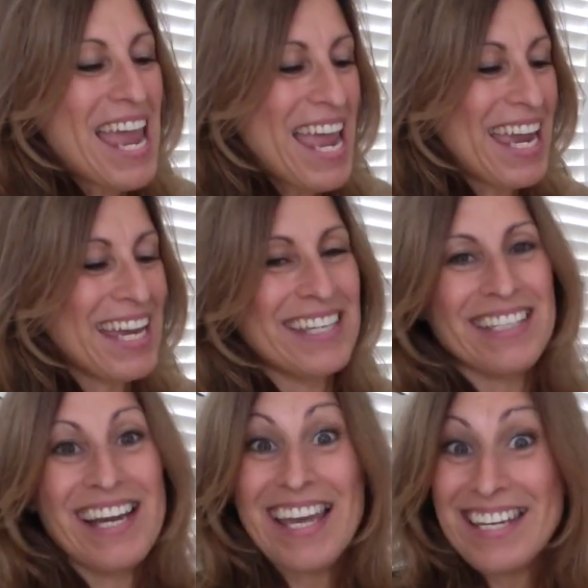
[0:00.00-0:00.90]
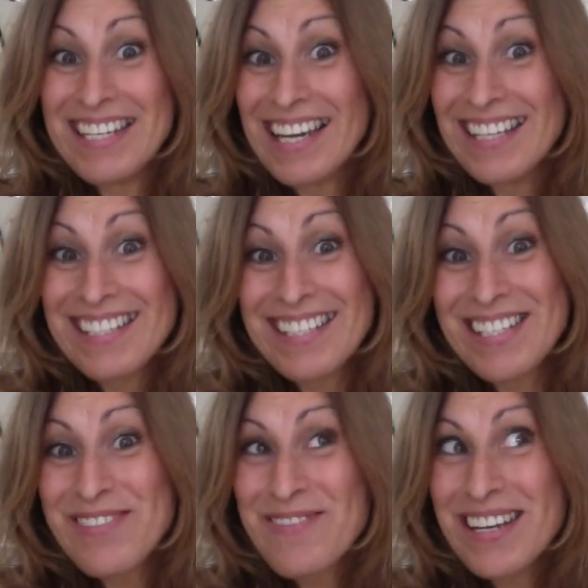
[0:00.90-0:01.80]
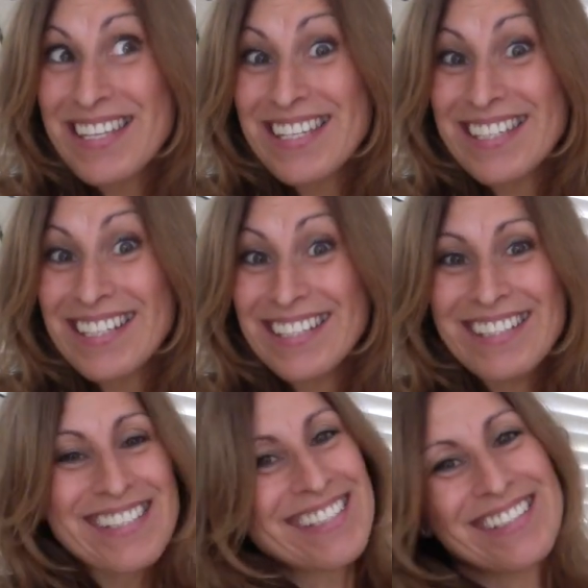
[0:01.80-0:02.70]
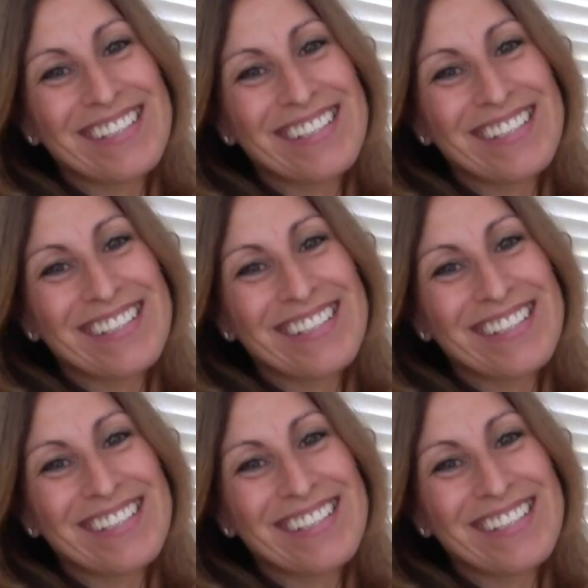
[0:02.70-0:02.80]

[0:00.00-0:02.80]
And uh, any guesses what this is?